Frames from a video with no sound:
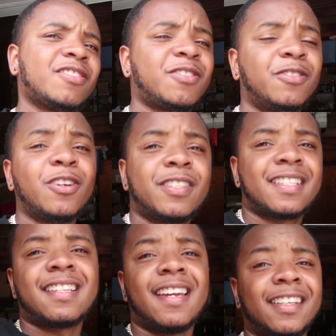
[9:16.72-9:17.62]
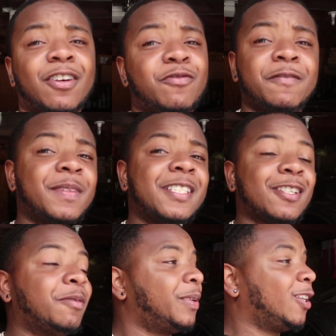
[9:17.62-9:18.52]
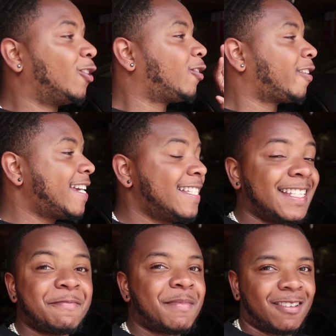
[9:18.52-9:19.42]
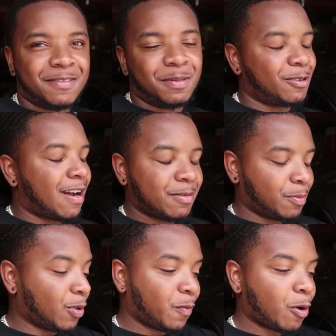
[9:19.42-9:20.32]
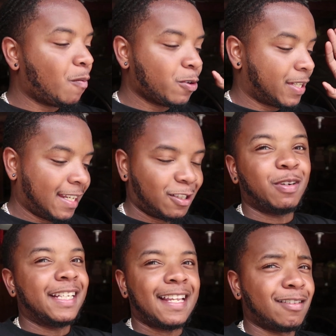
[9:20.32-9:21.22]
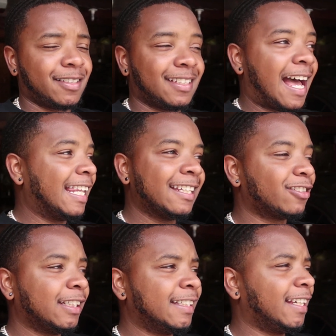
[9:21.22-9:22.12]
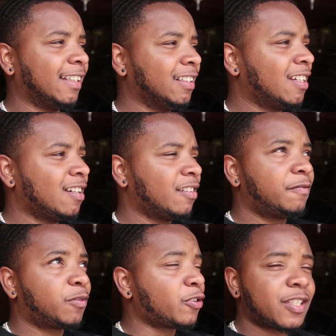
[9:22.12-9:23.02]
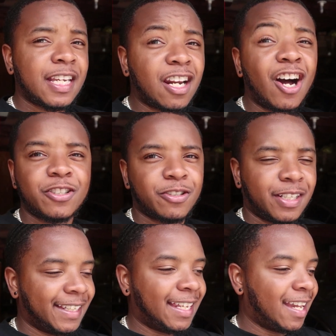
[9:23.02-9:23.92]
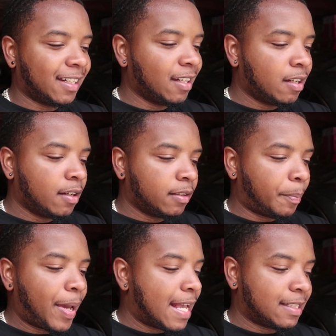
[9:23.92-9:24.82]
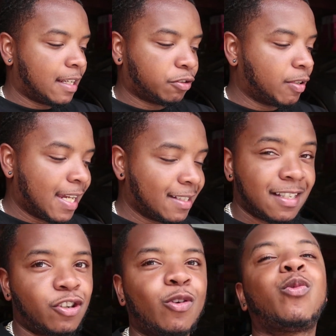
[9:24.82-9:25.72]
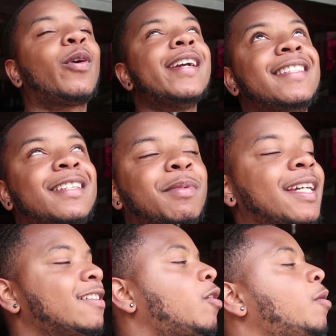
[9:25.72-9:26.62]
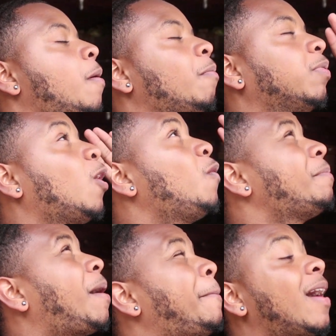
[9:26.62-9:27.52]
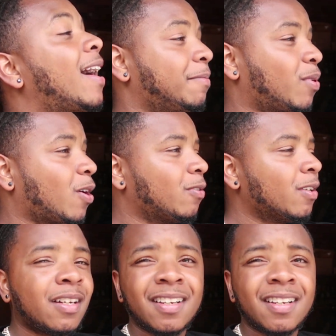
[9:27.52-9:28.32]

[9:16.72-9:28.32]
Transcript: also noticed, like, yeah, we've been jumping crazy amount of subscribers, bro. We're almost at like twenty thousand. I literally did thirteen hundred in like the past like three days. It's crazy to me. It's blowing my mind, bro.